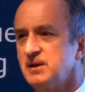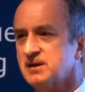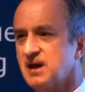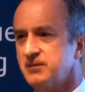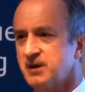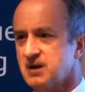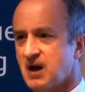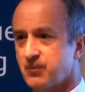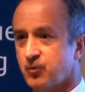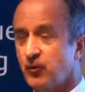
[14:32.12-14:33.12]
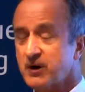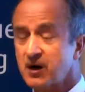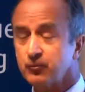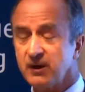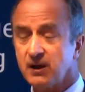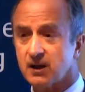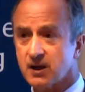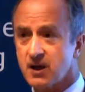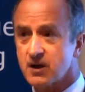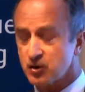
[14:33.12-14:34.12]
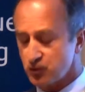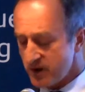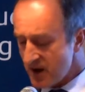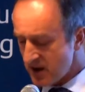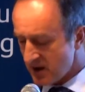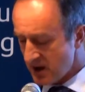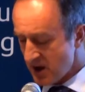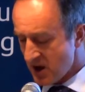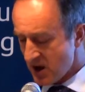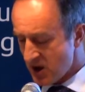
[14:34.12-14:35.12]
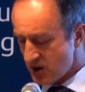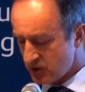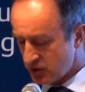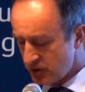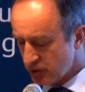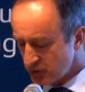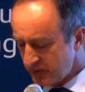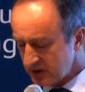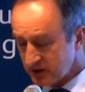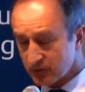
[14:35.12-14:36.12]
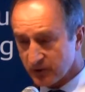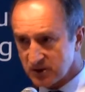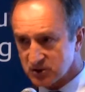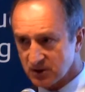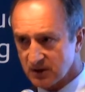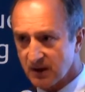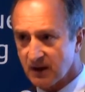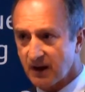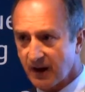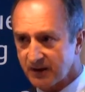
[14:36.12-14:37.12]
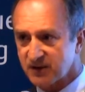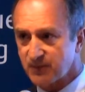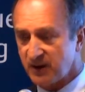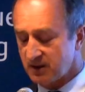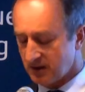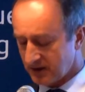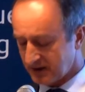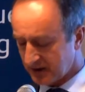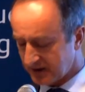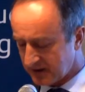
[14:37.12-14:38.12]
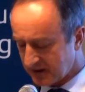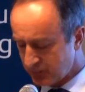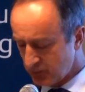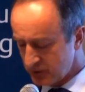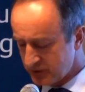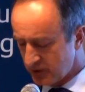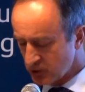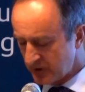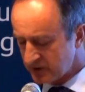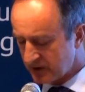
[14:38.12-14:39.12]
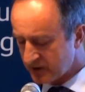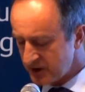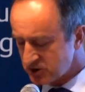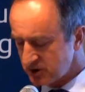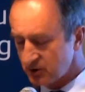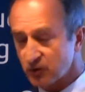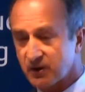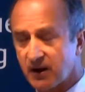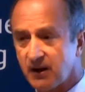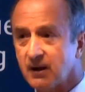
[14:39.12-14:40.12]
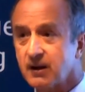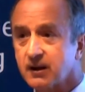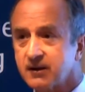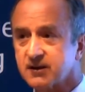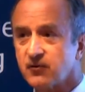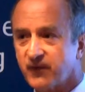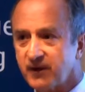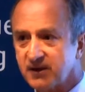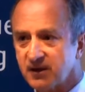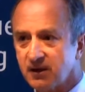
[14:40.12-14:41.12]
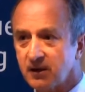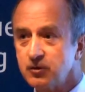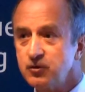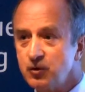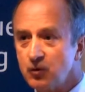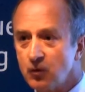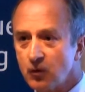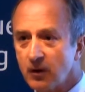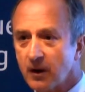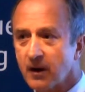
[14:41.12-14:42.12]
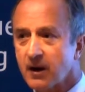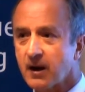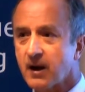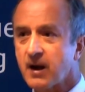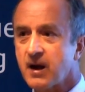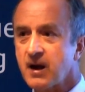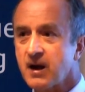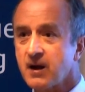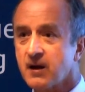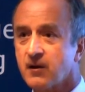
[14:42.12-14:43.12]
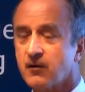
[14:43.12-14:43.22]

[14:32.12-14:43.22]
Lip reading: sum that up. Where are we today? The European integration has been successful. The European integration today is facing new and